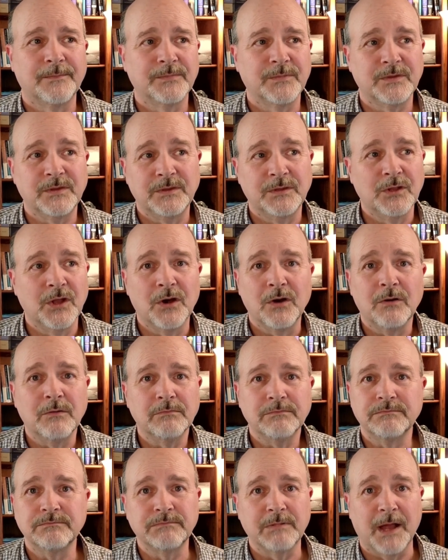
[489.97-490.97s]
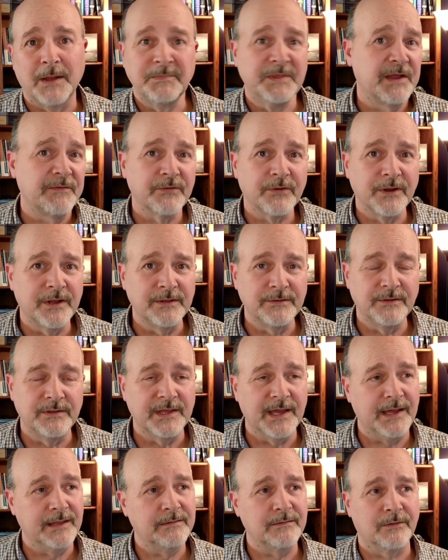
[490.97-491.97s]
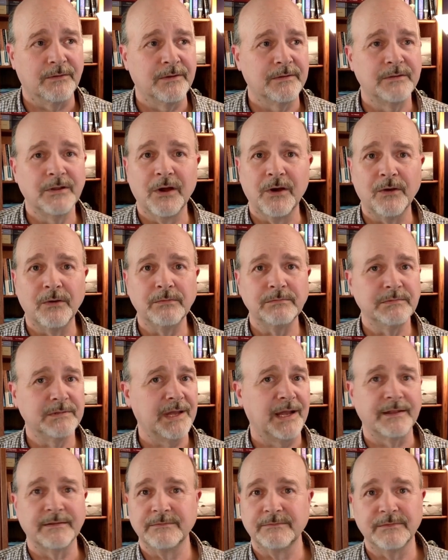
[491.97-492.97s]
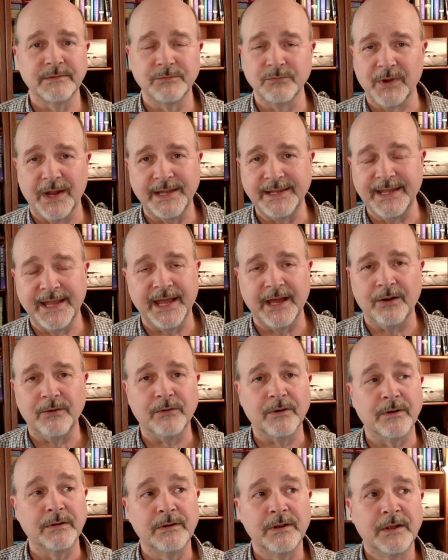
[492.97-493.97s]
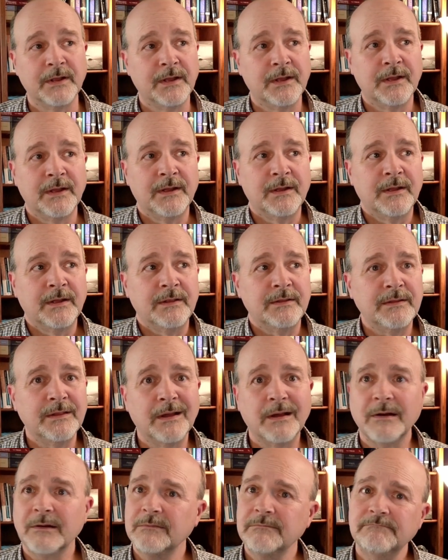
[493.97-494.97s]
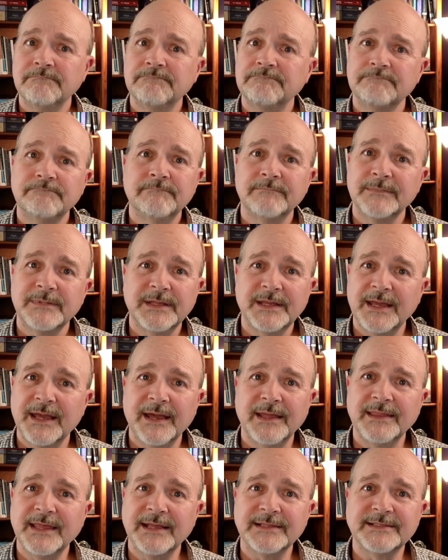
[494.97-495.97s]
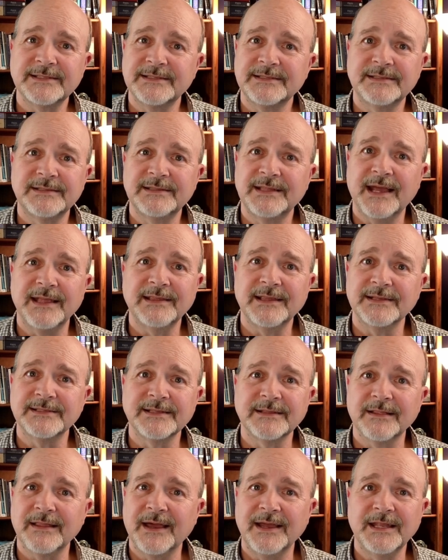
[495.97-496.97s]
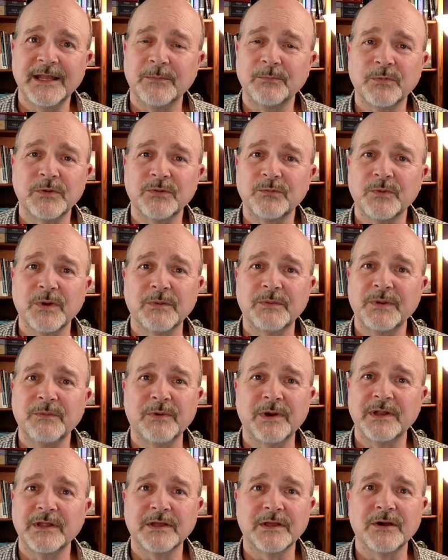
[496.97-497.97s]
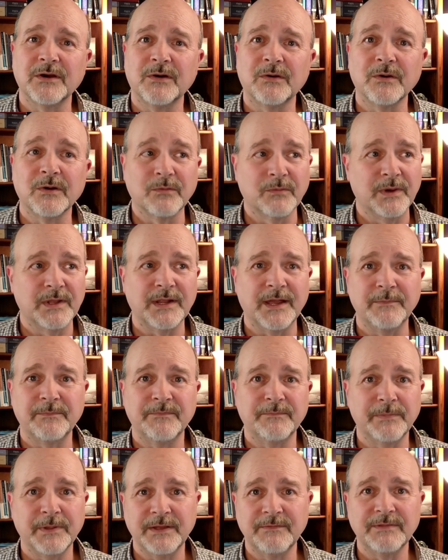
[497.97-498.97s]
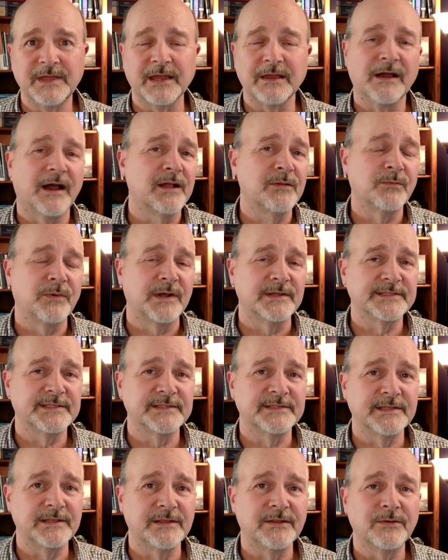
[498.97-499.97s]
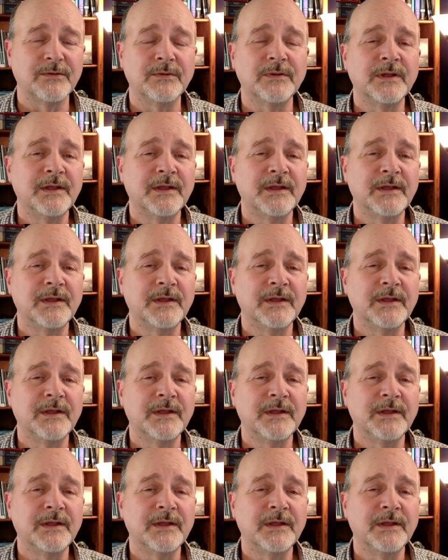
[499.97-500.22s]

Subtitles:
No, I'm never going to do that. Or no, not right now. Or no, yeah, that doesn't line up with where we want to go or what I believe that God wants us to do.